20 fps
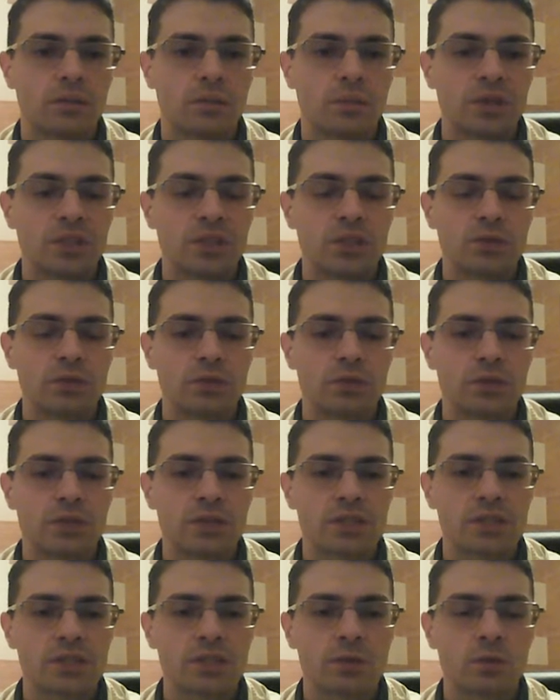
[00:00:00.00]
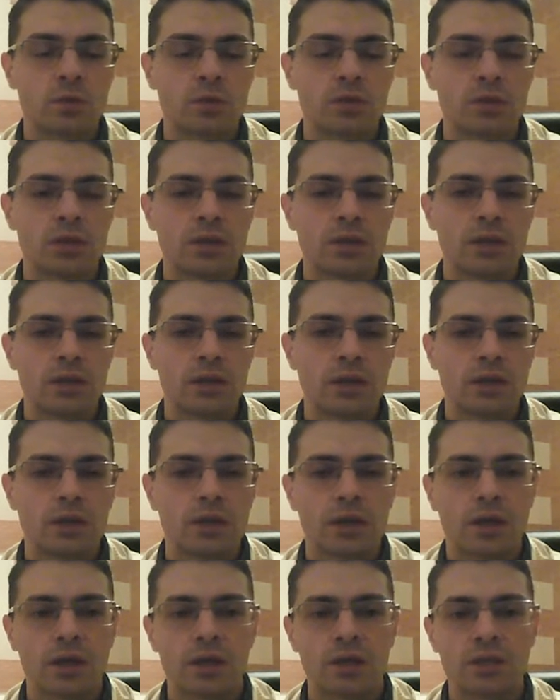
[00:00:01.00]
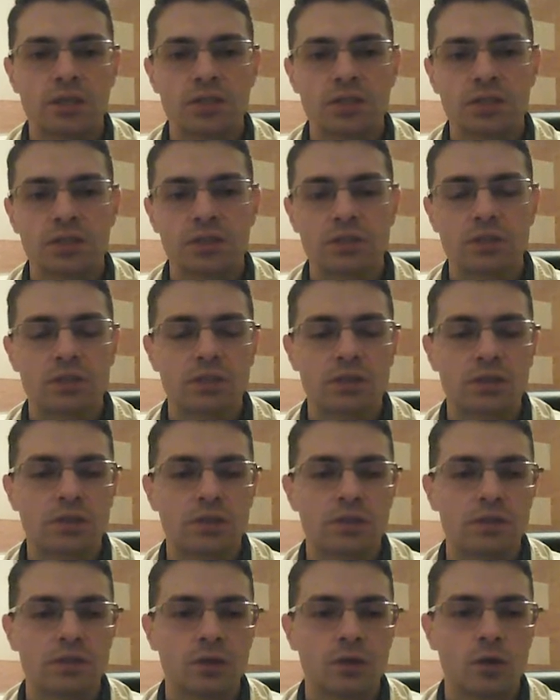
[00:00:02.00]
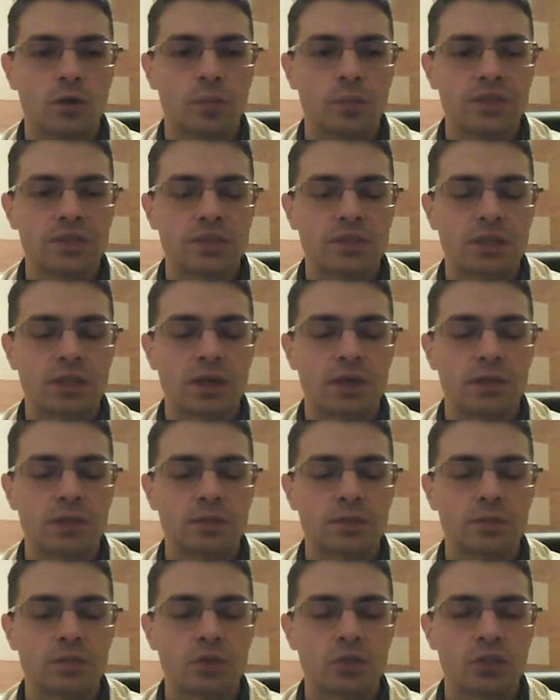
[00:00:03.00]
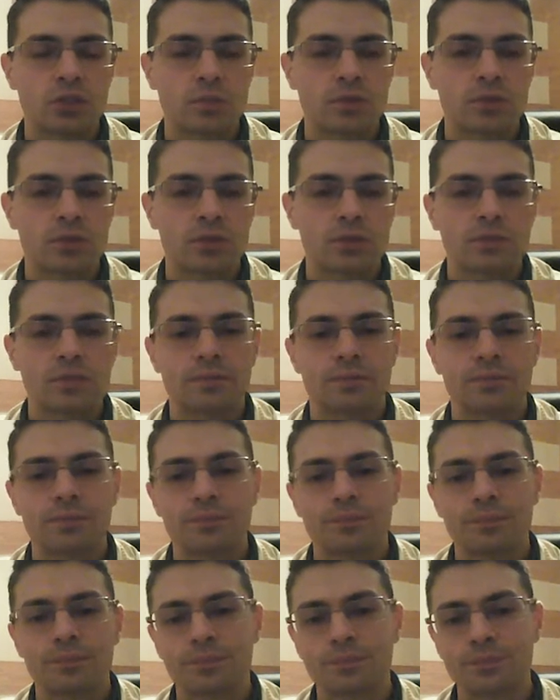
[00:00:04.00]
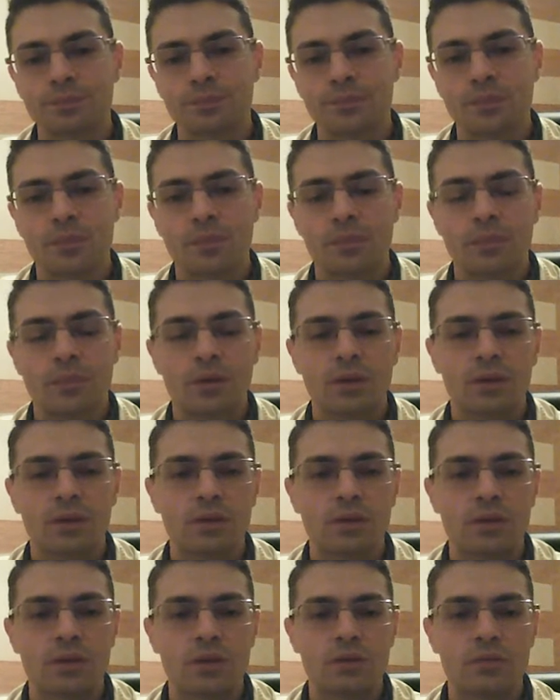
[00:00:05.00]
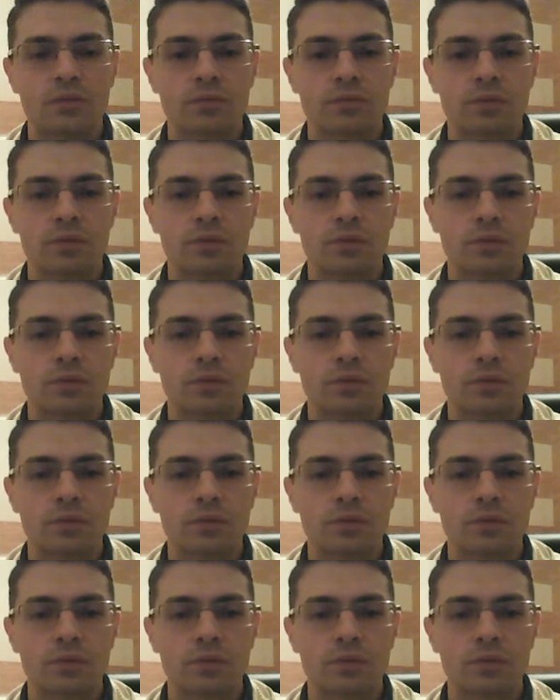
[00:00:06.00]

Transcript: The material is equal, and the opposite colored bishops give